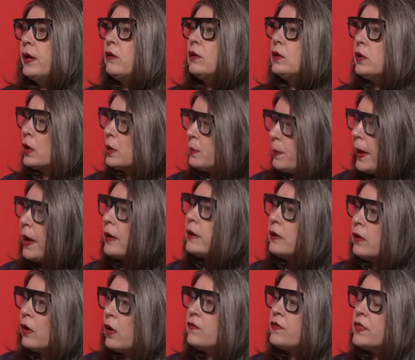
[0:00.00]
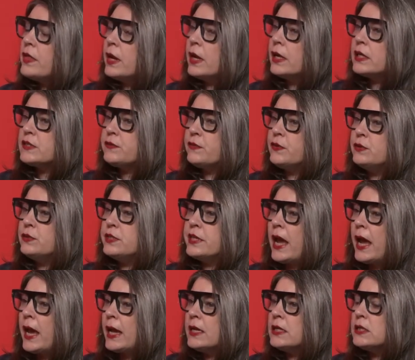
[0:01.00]
a lot about it over the next few
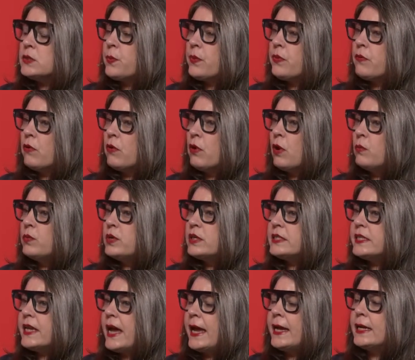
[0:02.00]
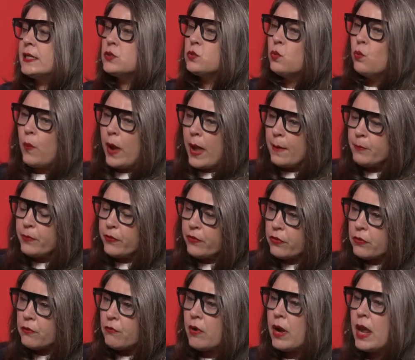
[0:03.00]
days, whether or not we say it's
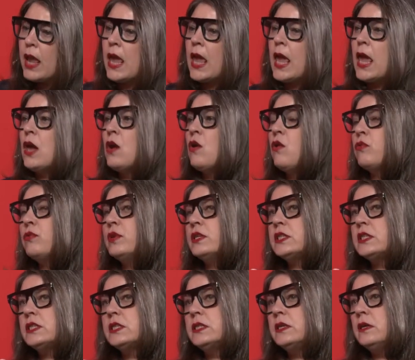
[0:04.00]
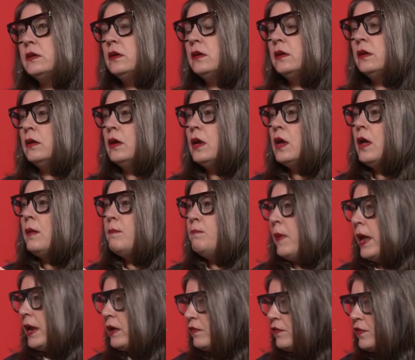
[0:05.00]
Web3 or it's the
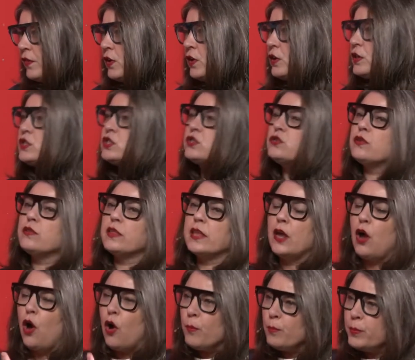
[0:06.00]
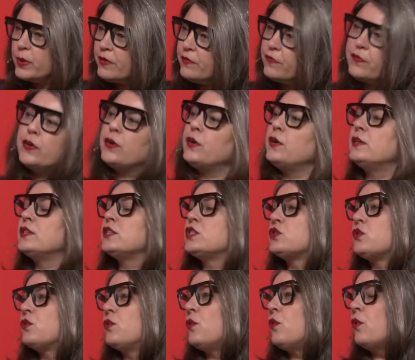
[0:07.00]
metaverse or the
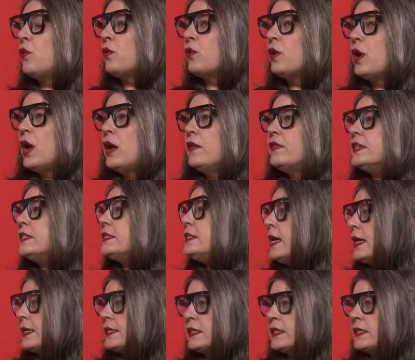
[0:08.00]
omniverse or this next